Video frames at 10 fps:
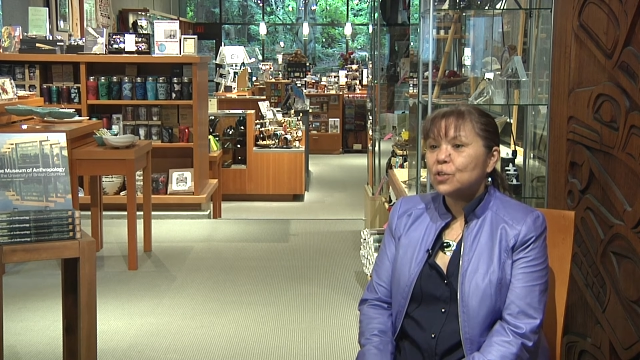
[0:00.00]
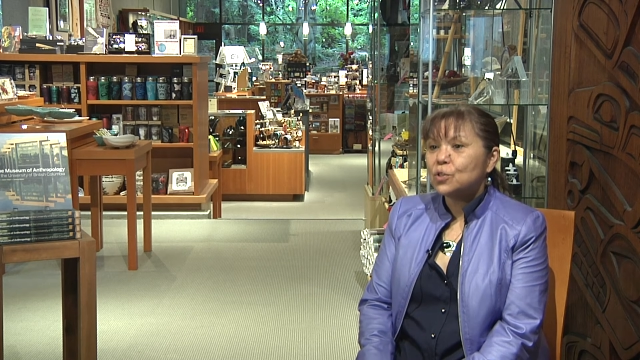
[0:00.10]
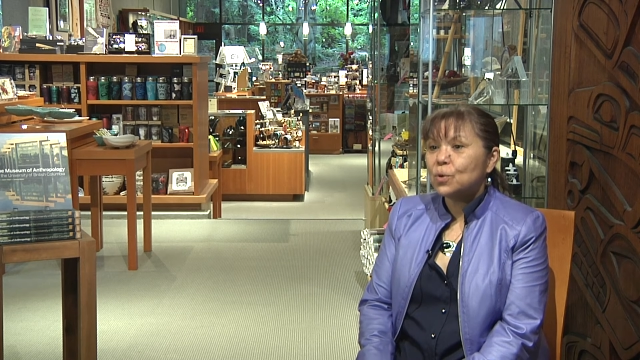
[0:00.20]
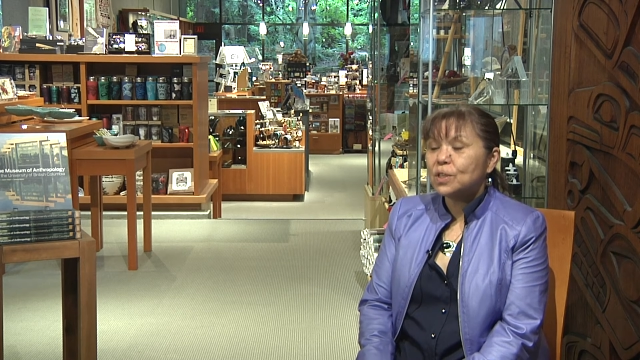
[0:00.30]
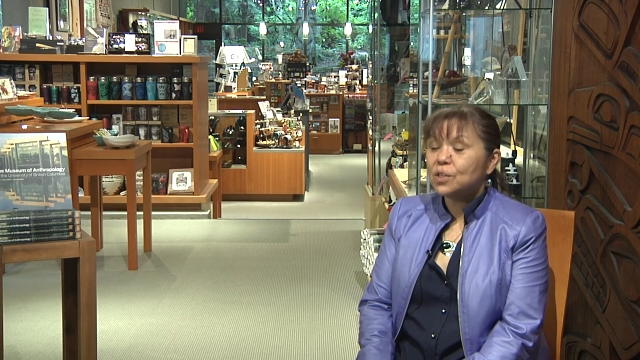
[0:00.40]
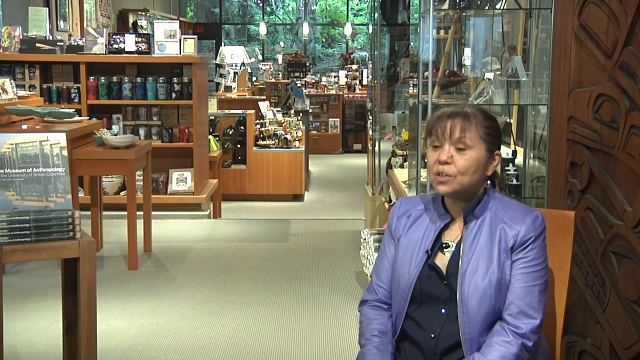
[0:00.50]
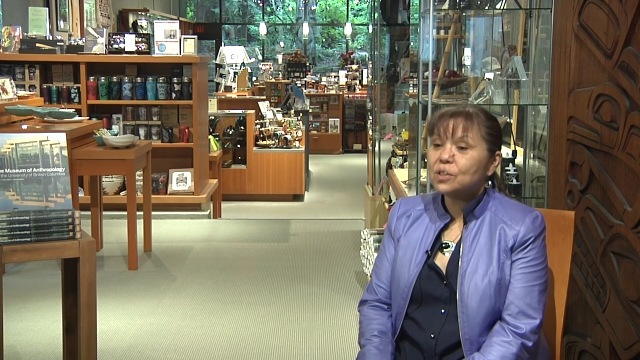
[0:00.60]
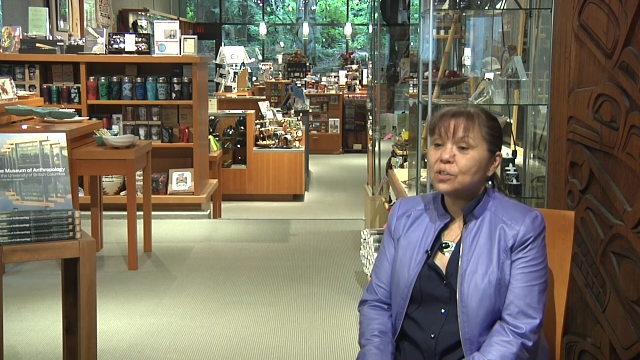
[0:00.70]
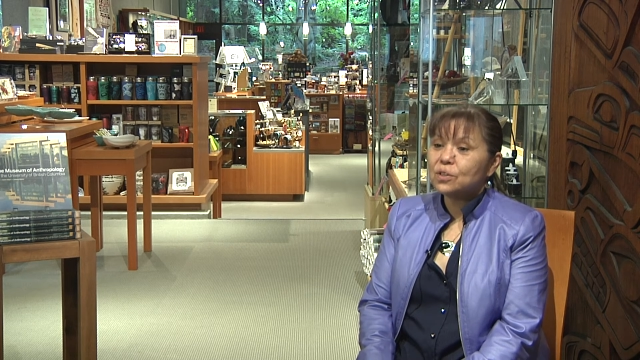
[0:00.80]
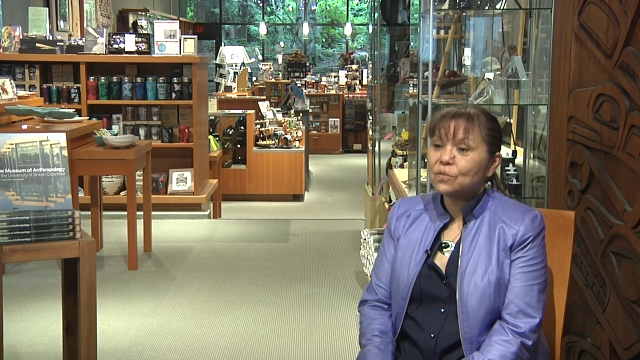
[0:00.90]
So I
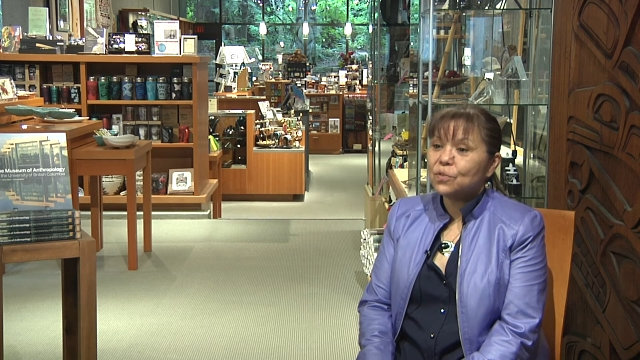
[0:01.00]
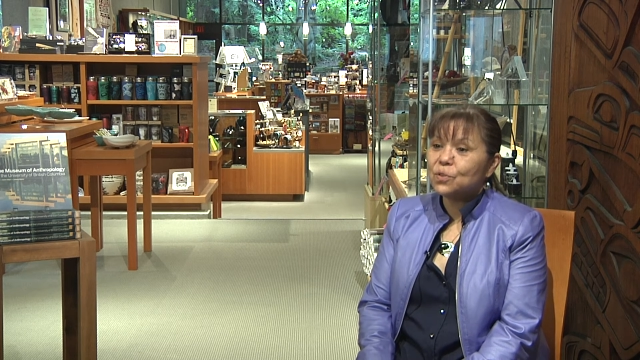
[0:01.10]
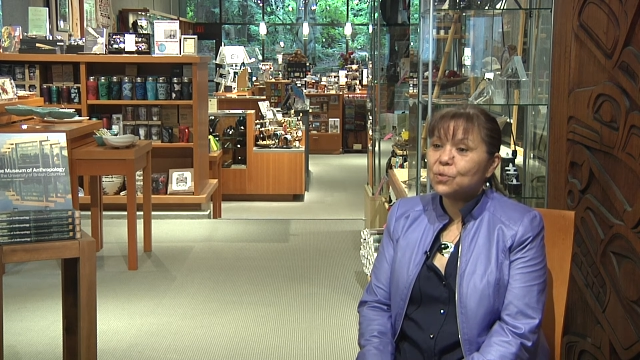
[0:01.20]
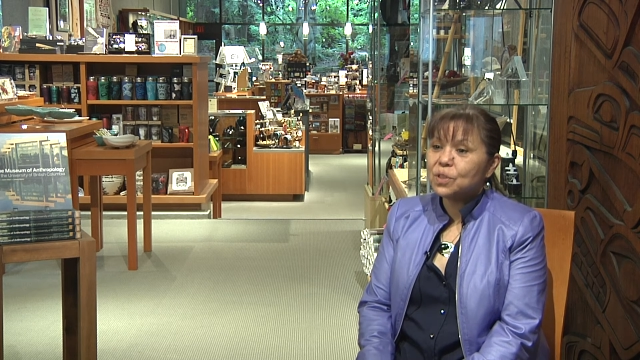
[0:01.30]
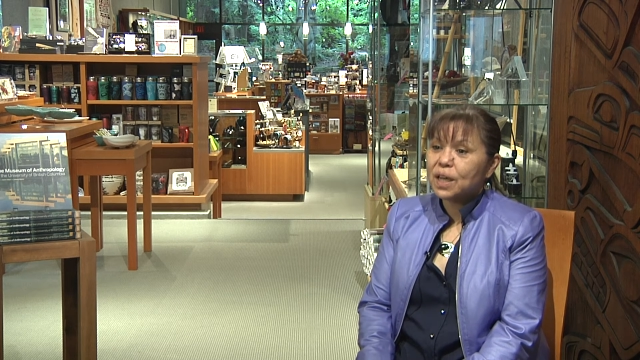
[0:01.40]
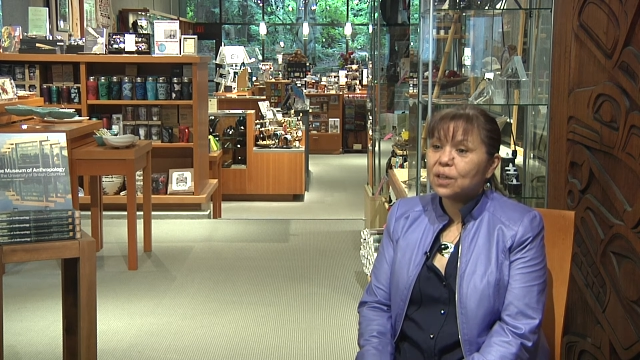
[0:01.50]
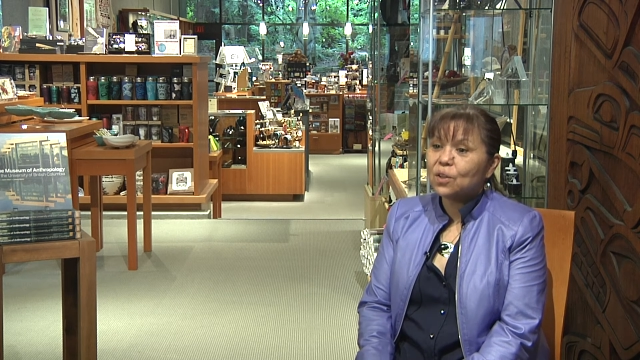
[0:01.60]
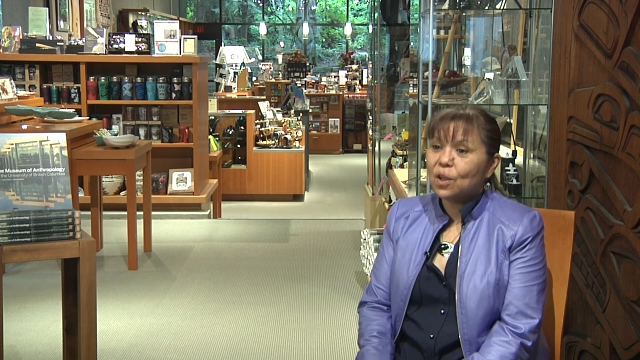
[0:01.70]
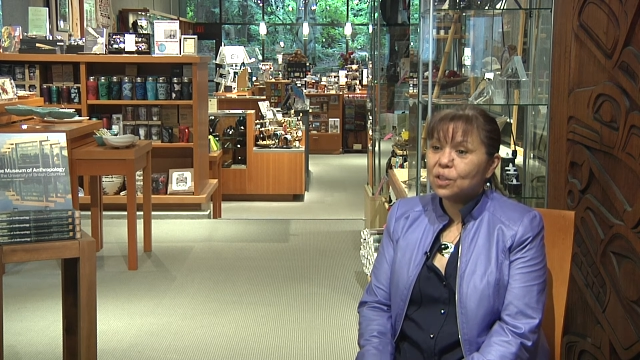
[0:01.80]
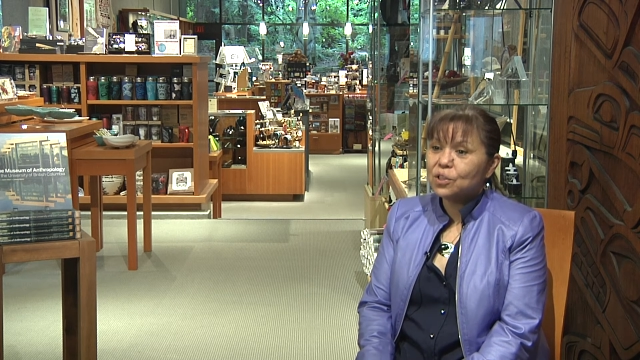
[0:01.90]
started to look for new
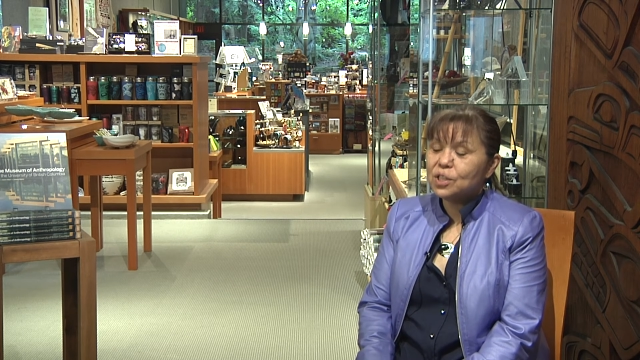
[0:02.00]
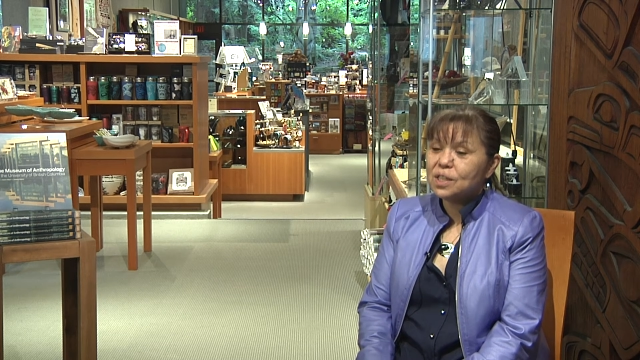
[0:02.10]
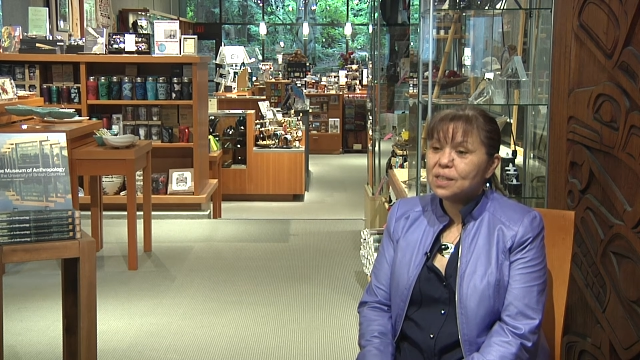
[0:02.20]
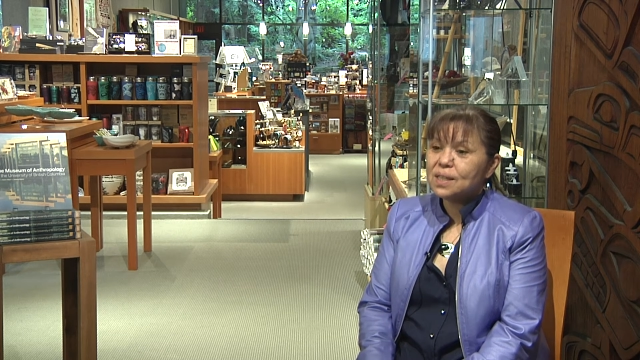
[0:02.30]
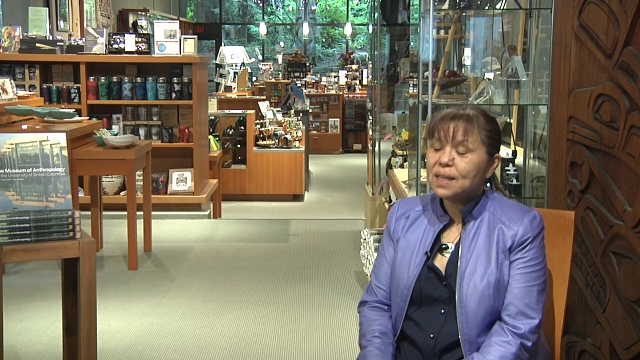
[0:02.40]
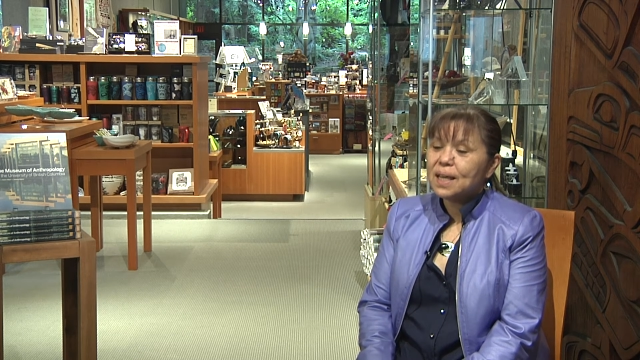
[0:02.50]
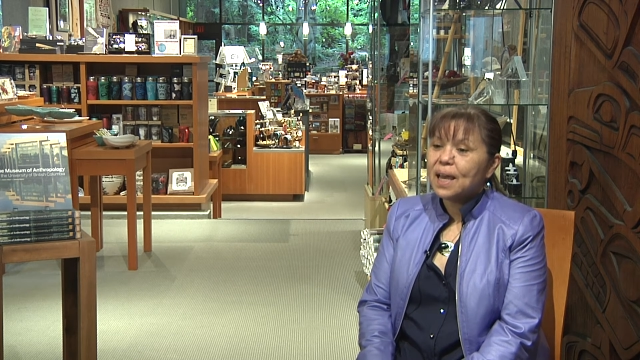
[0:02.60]
technologies,